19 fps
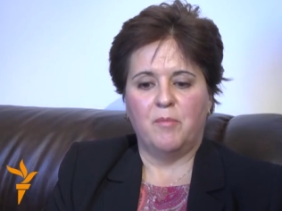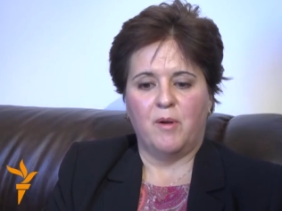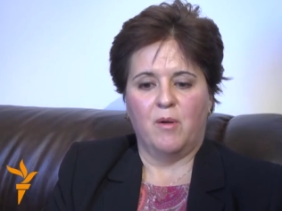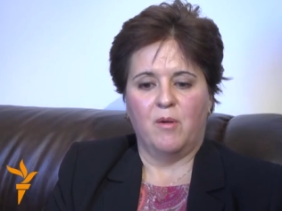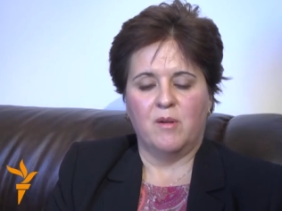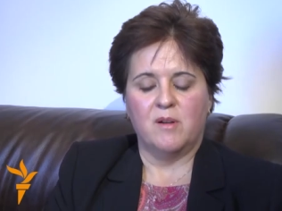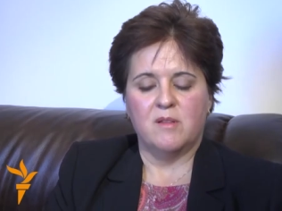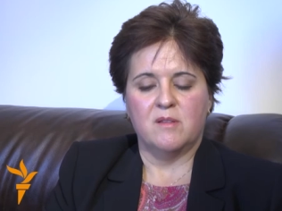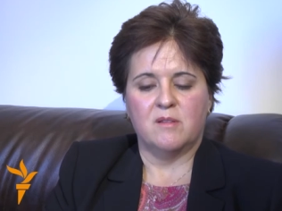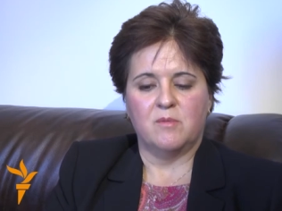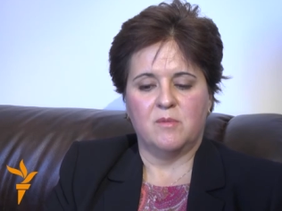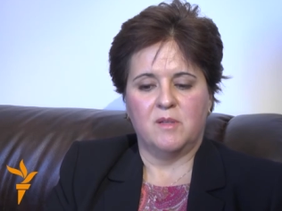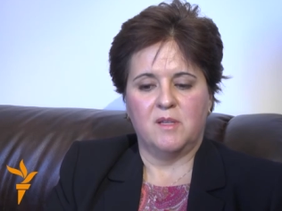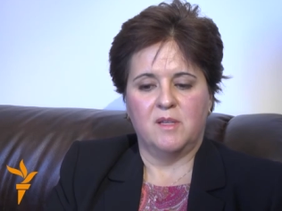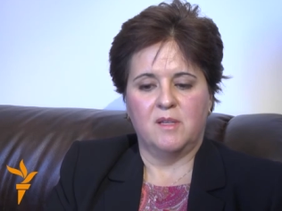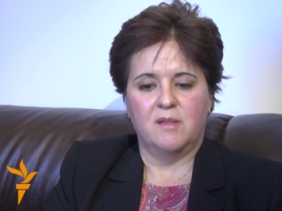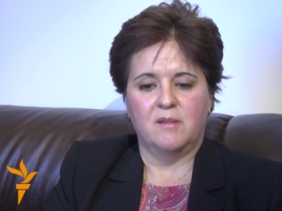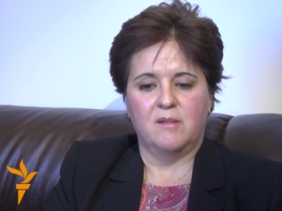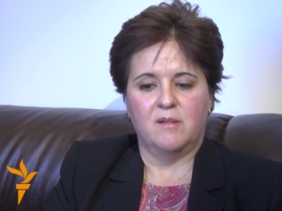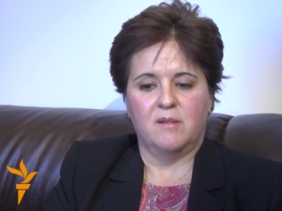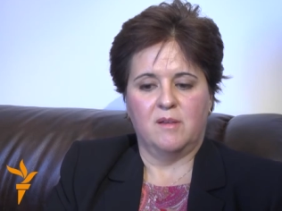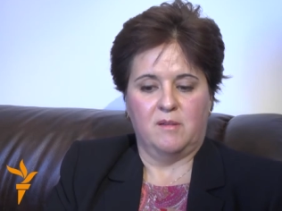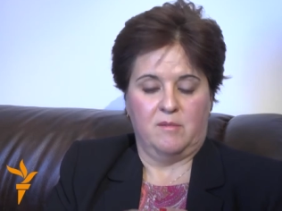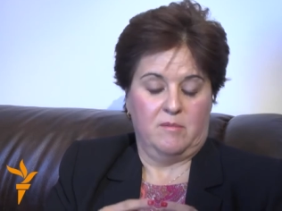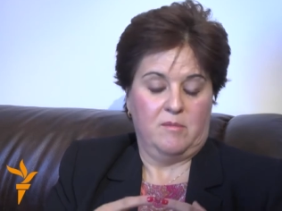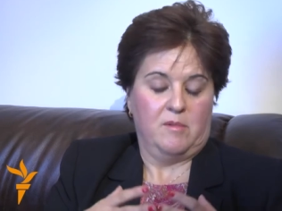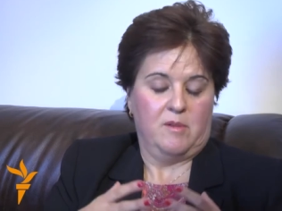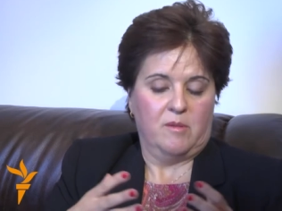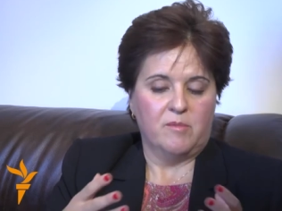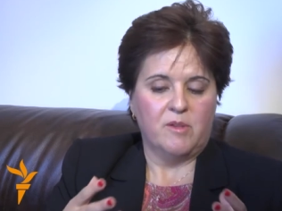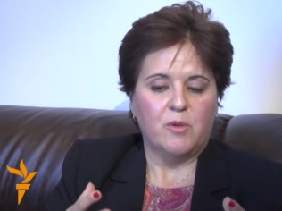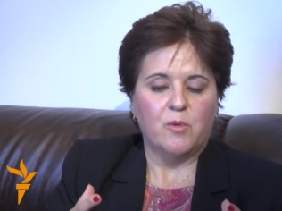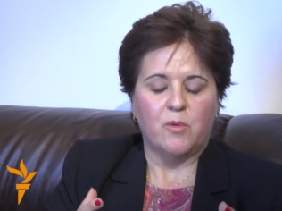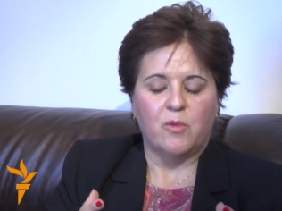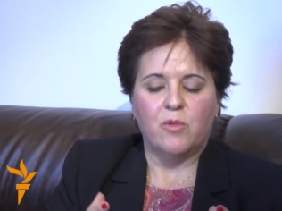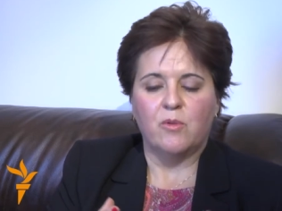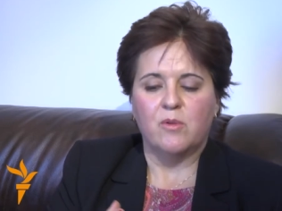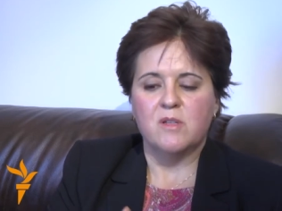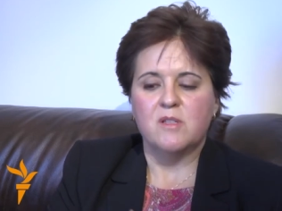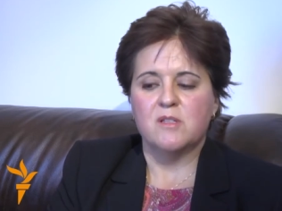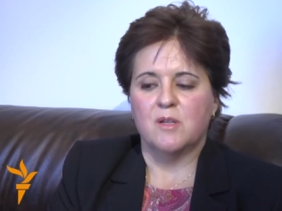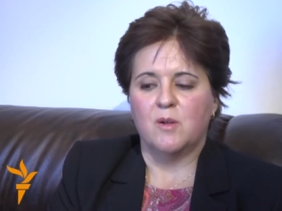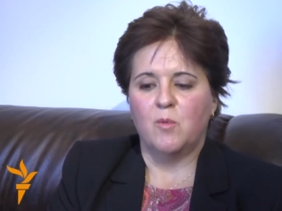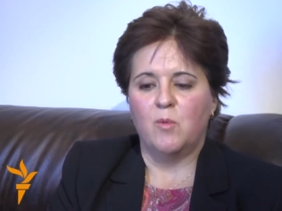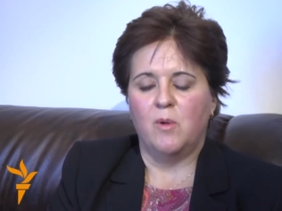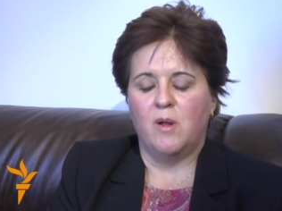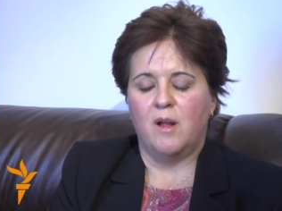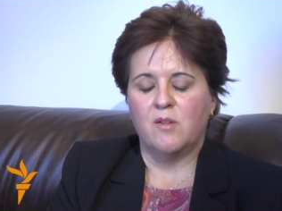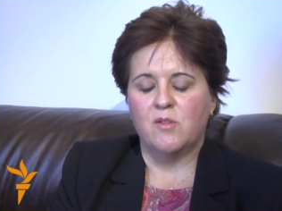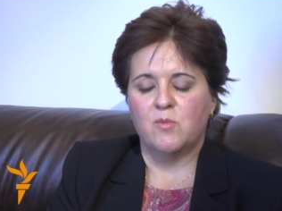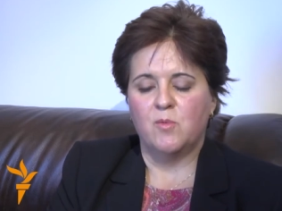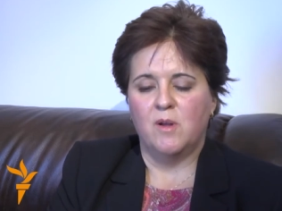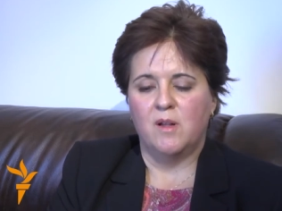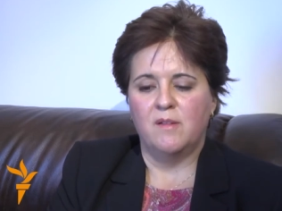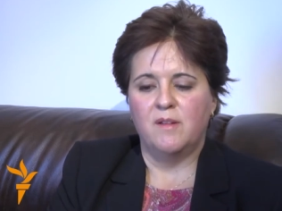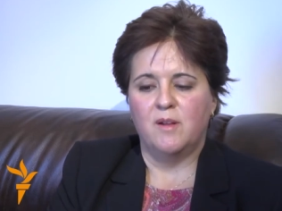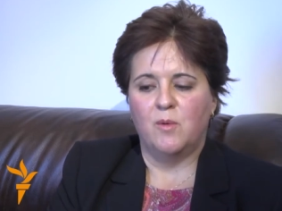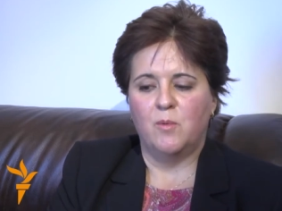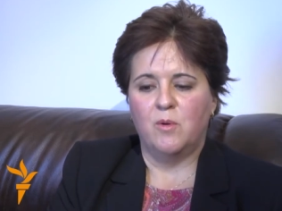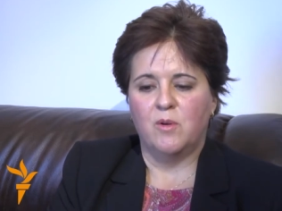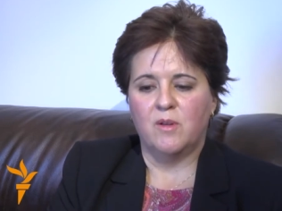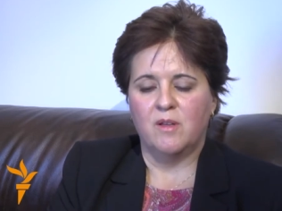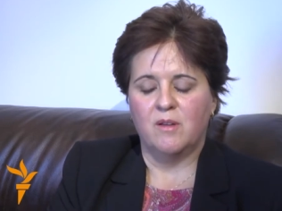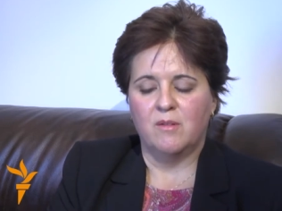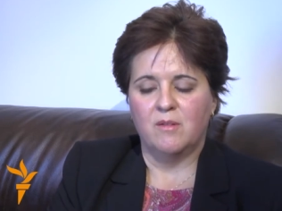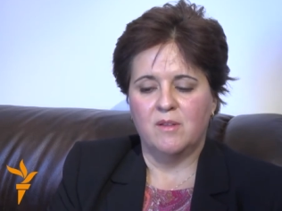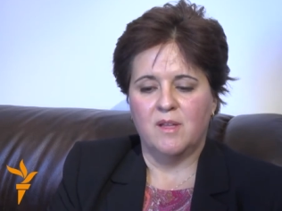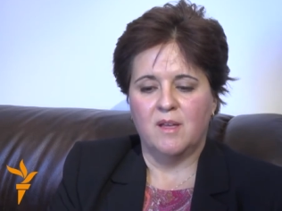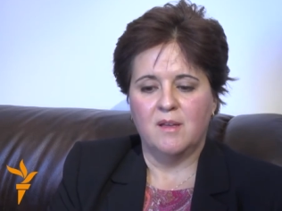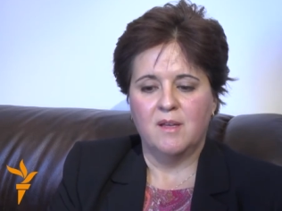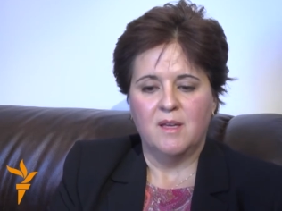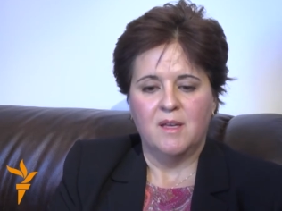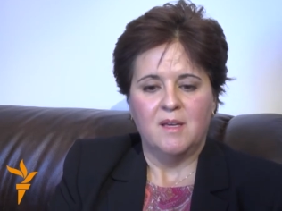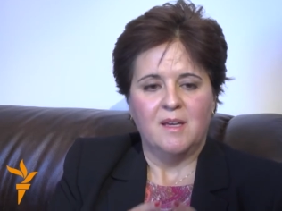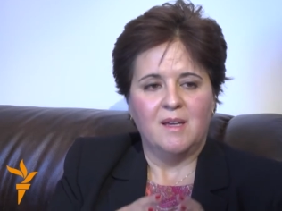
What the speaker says: progress and the authorities are as well, they are working on that,